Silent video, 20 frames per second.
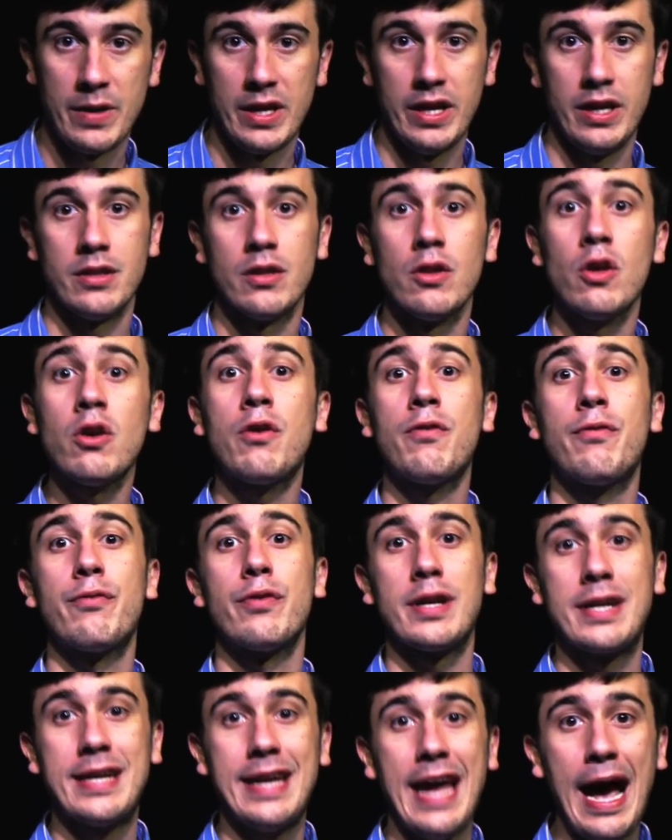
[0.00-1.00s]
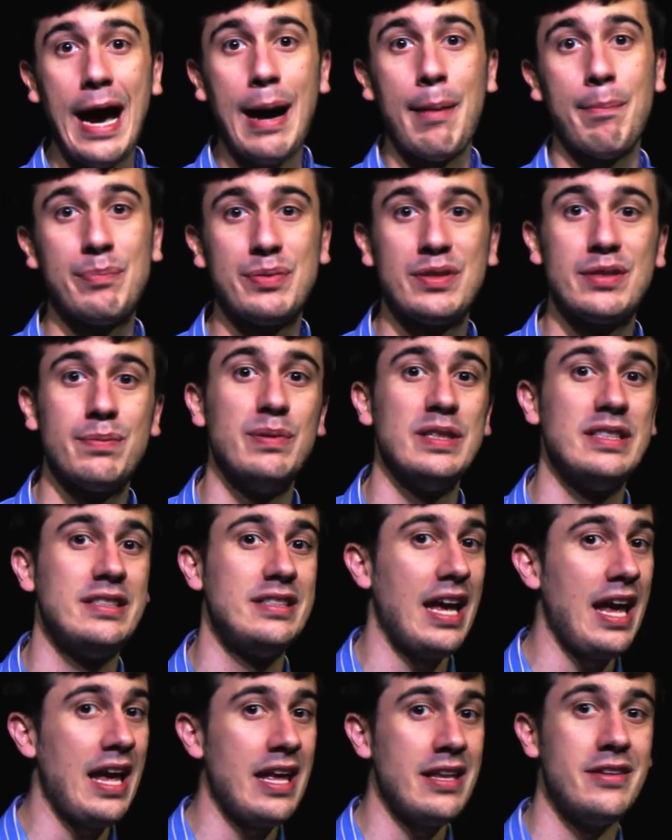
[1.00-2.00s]
and look for gaps, but
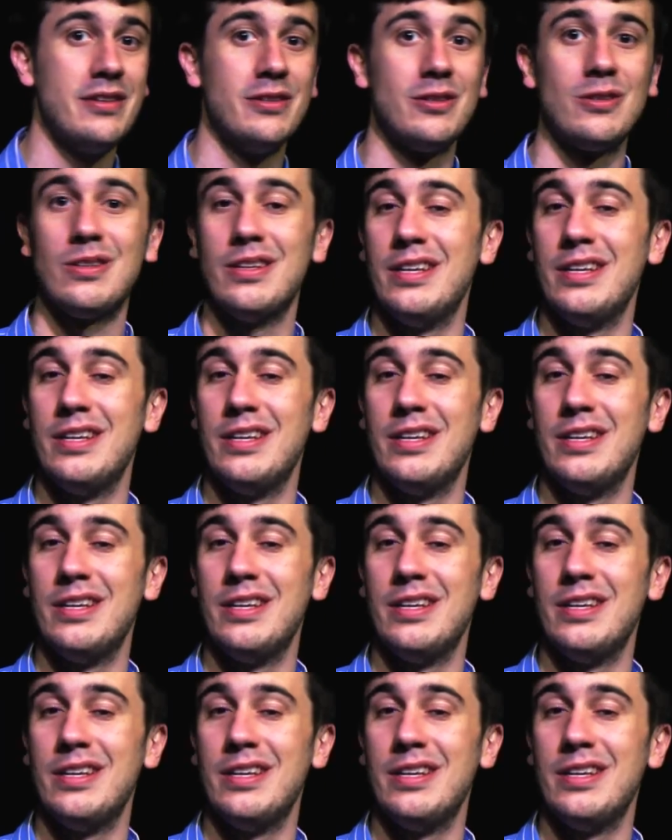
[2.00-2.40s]
Daniel